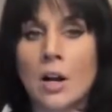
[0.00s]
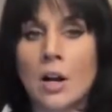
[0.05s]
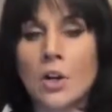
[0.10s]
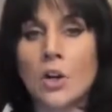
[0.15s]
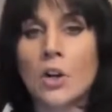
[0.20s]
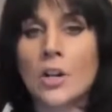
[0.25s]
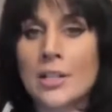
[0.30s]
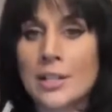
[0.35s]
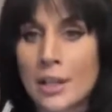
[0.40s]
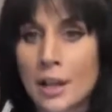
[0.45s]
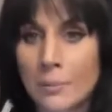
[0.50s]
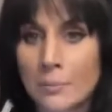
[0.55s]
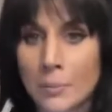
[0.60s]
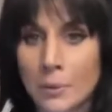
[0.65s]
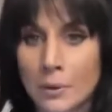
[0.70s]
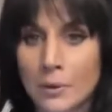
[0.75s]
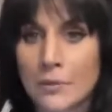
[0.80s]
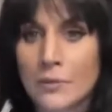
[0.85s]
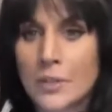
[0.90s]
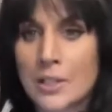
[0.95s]
a good
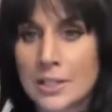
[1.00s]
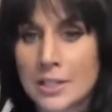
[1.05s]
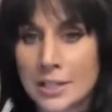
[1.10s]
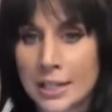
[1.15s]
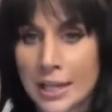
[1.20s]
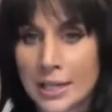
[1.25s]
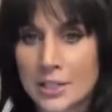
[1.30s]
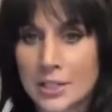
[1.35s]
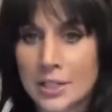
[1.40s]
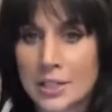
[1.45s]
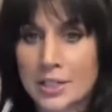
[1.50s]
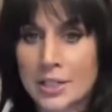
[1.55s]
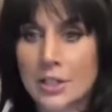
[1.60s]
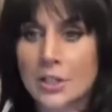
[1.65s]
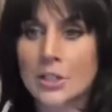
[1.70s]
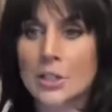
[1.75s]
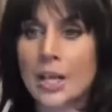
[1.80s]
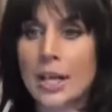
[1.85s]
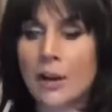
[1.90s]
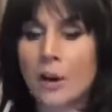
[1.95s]
number of these cases,
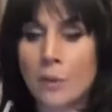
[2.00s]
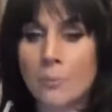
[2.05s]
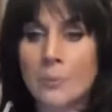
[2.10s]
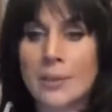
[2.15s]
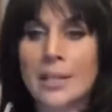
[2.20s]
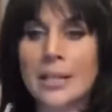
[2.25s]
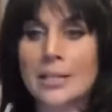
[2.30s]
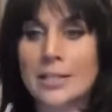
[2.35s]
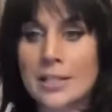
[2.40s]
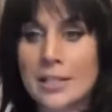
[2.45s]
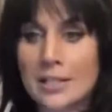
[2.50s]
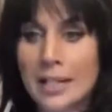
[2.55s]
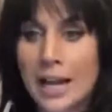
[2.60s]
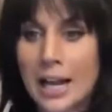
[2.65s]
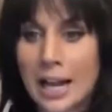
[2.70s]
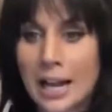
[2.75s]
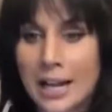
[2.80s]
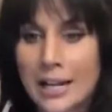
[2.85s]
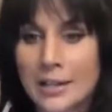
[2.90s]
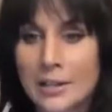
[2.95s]
I'll say, are being
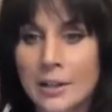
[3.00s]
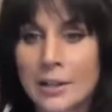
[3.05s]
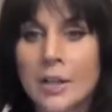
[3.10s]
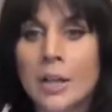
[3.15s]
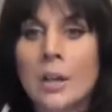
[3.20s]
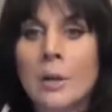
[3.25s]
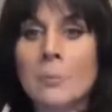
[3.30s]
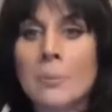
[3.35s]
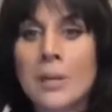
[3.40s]
denied